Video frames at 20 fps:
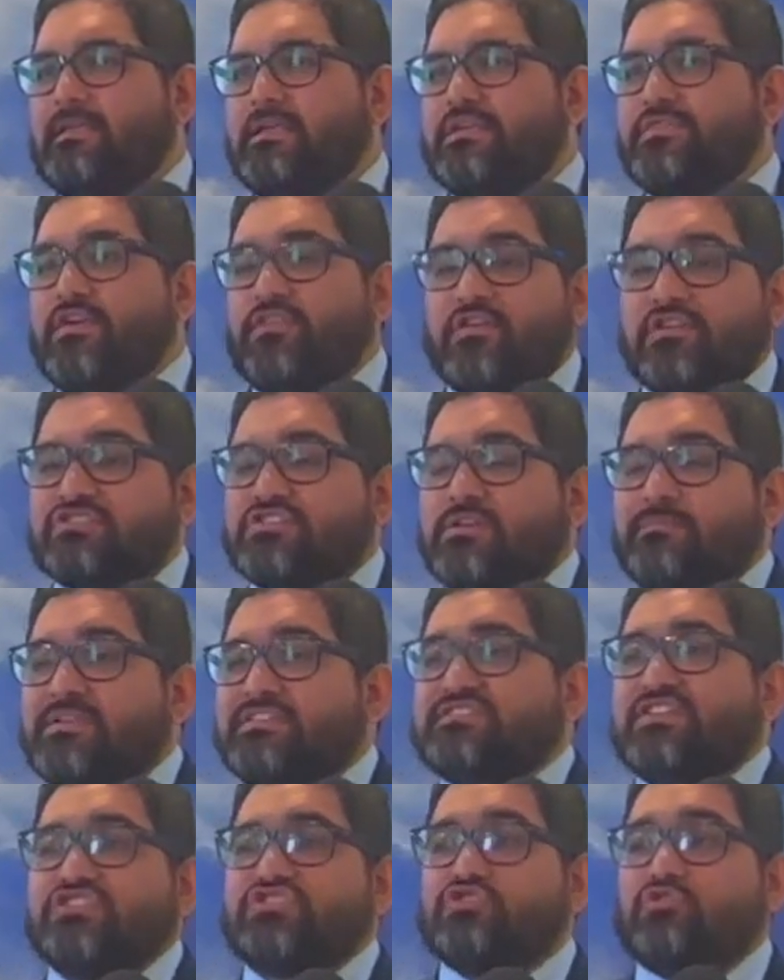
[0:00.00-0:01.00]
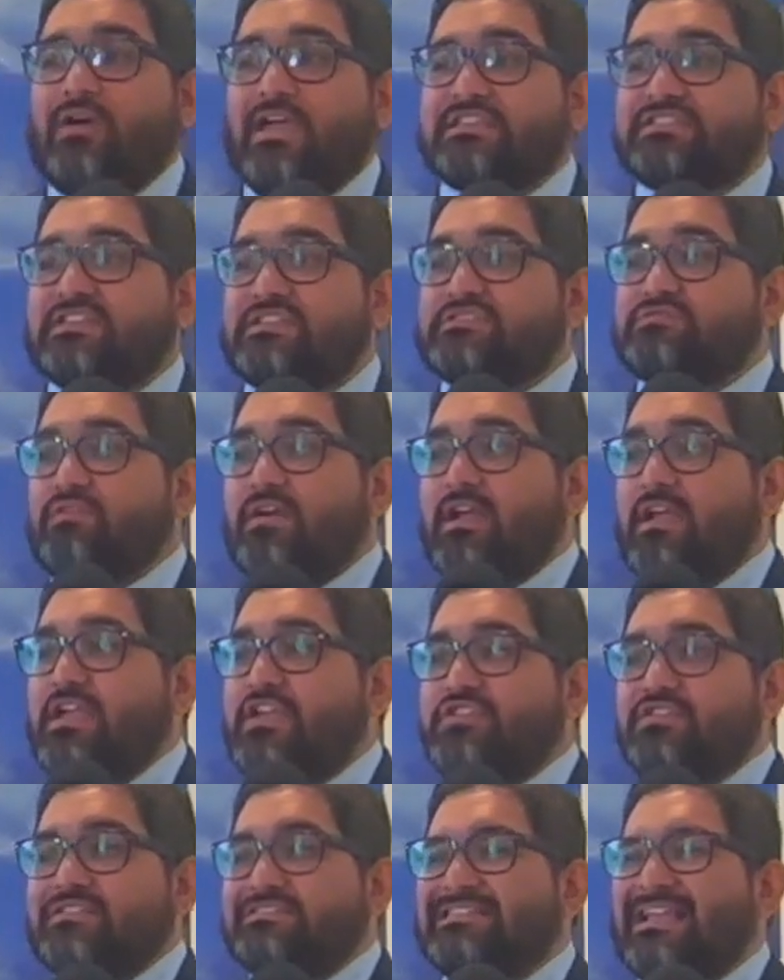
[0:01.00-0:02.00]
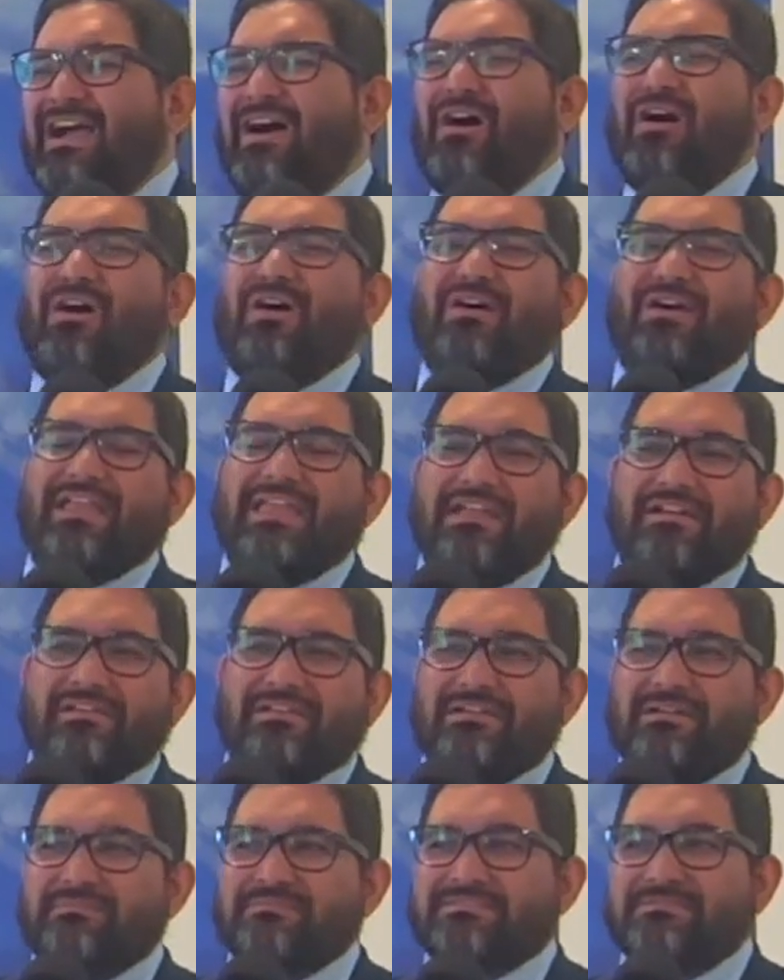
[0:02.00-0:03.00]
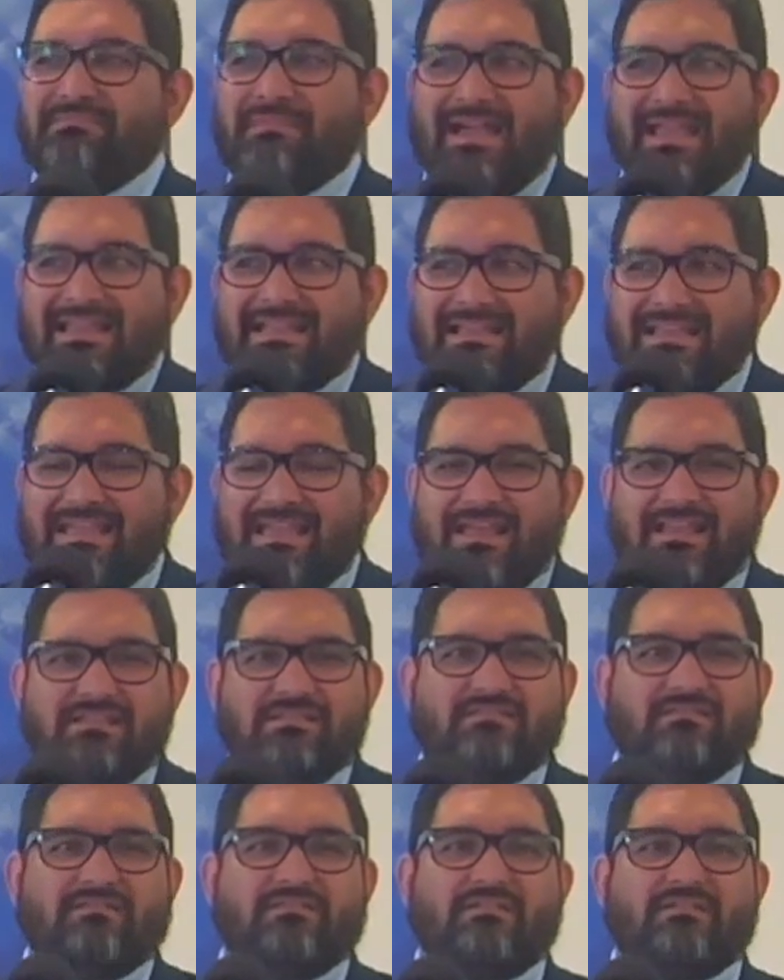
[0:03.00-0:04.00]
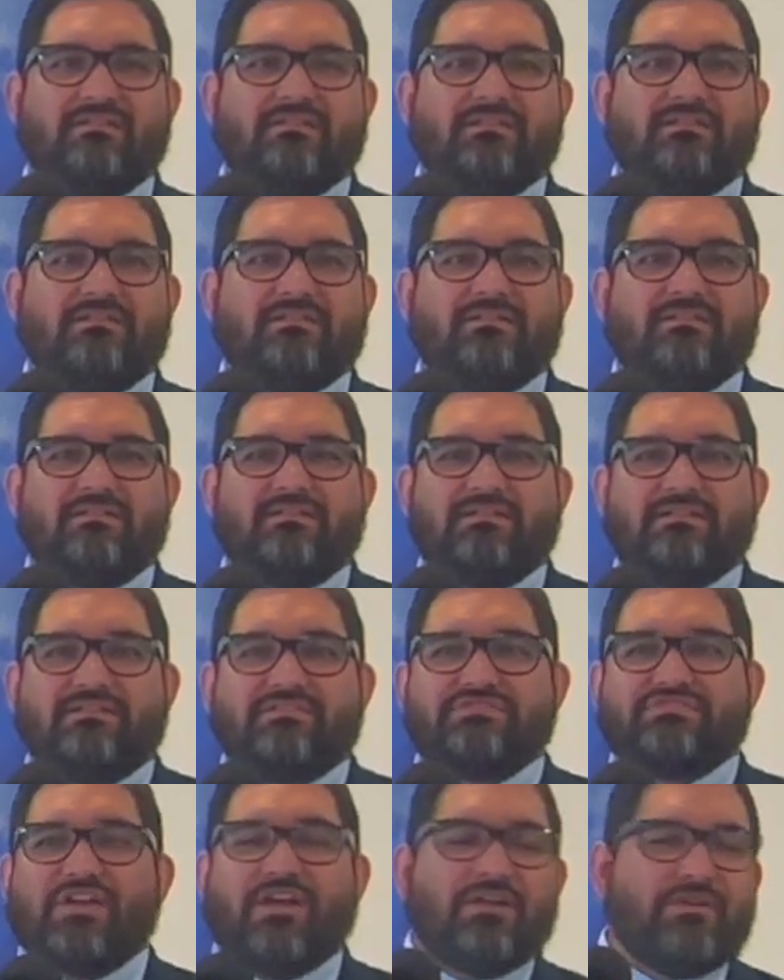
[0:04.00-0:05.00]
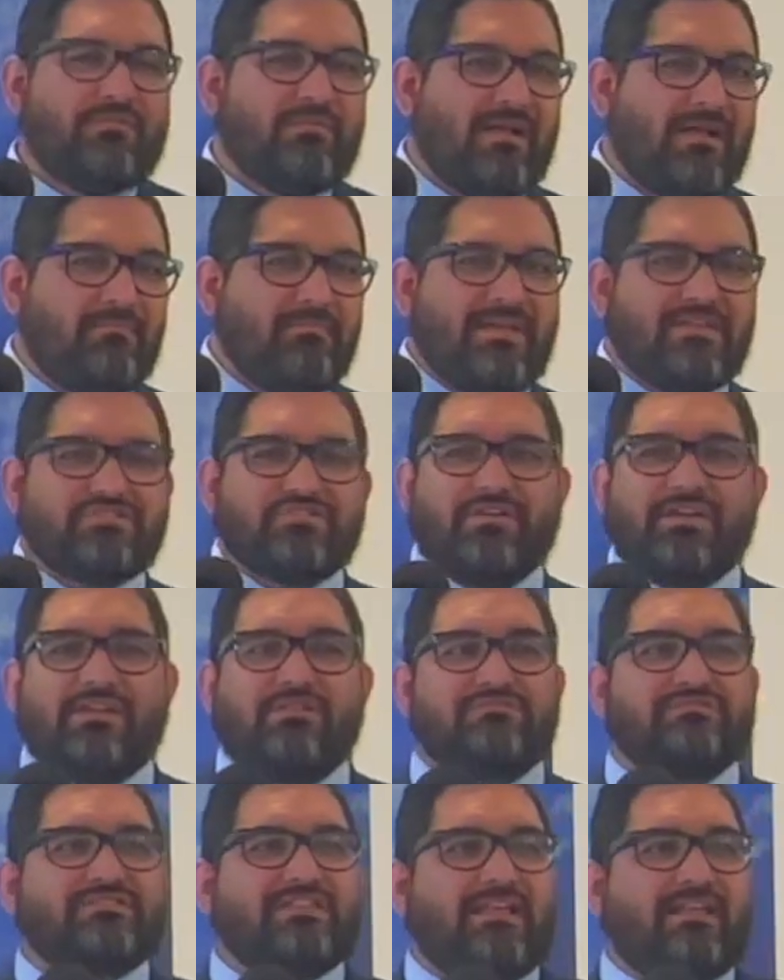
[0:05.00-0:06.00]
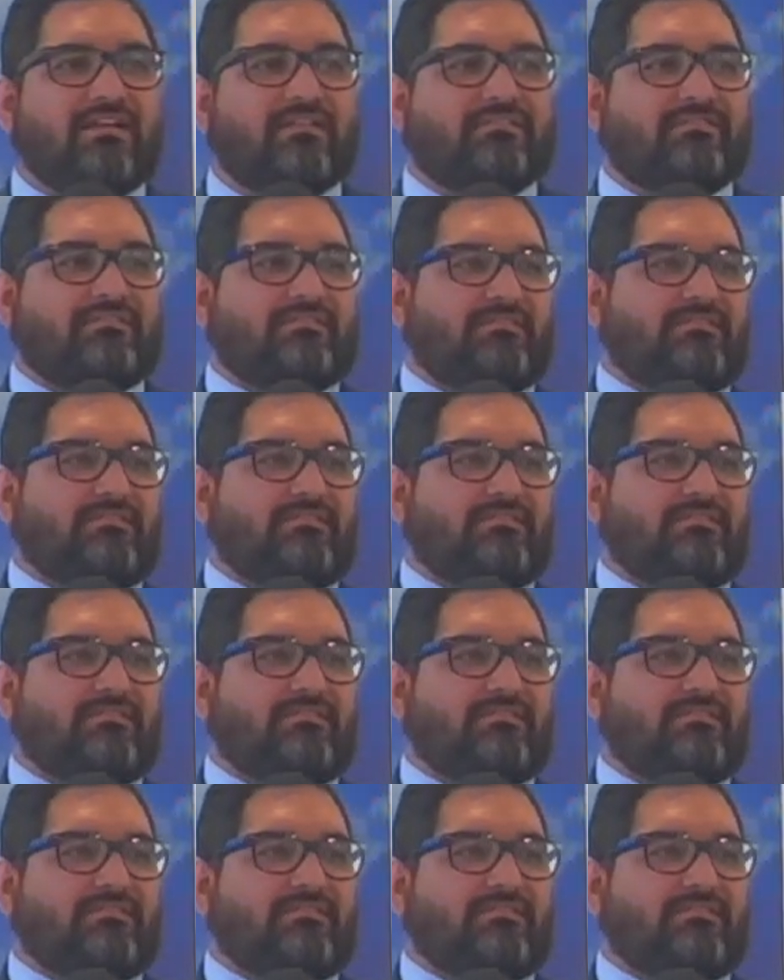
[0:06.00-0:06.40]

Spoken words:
Then there's going to be situations where you say, "Oh, here comes Mike again." Turn around, make sure he don't see us.